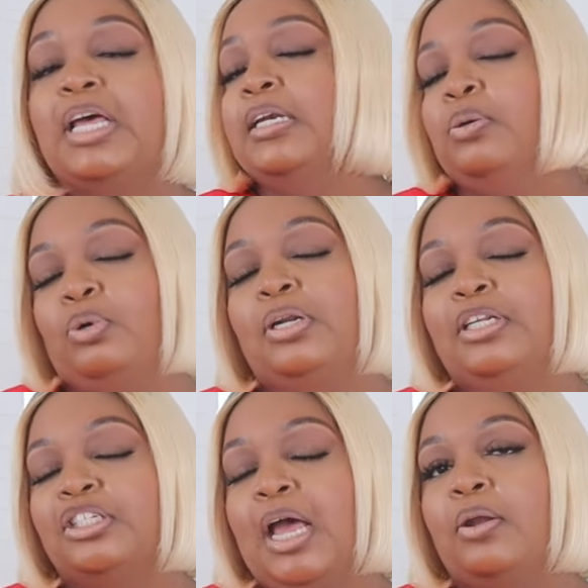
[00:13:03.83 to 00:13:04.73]
I did want
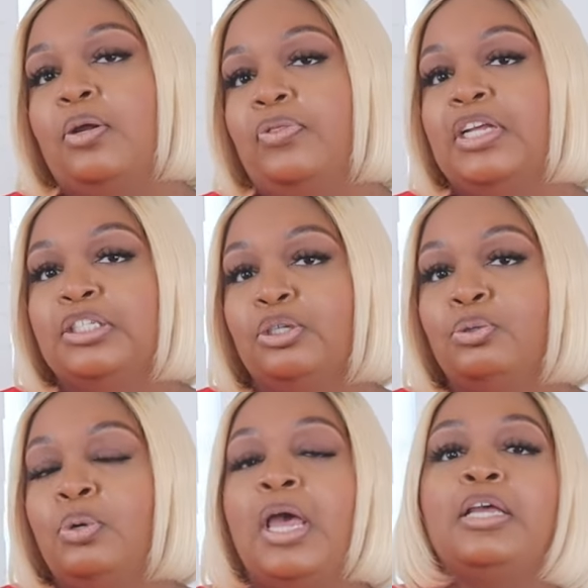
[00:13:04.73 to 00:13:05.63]
to let y'all know that
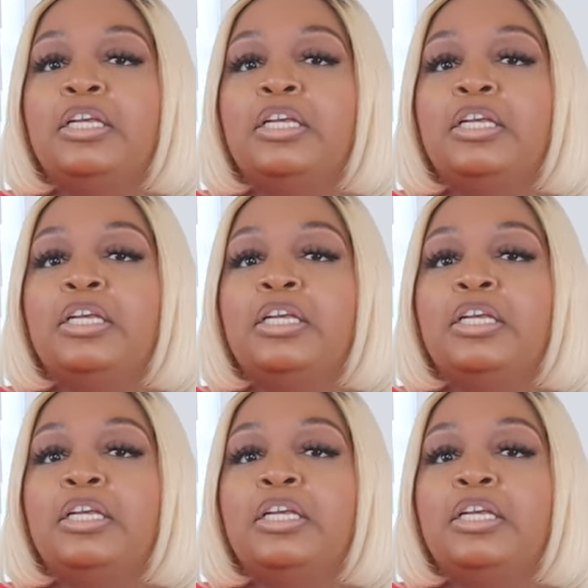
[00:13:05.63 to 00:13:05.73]
too.